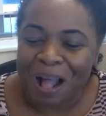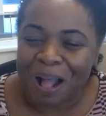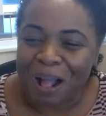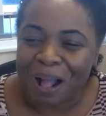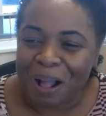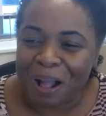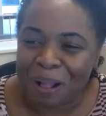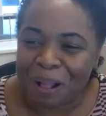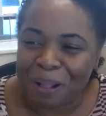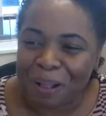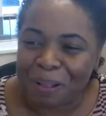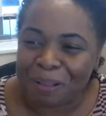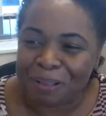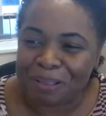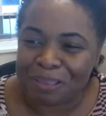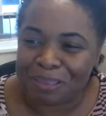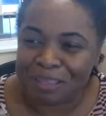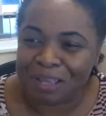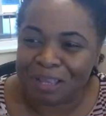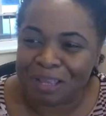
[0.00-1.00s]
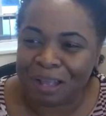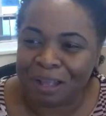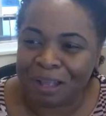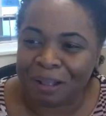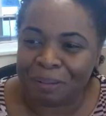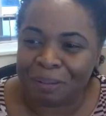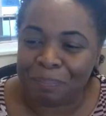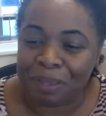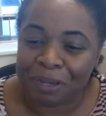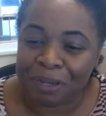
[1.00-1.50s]

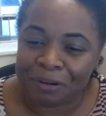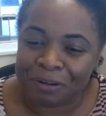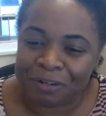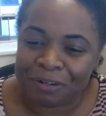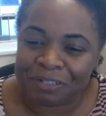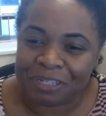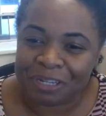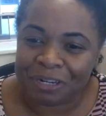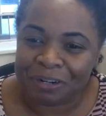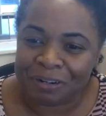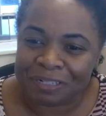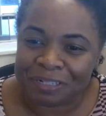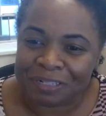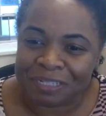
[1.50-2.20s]
barriers there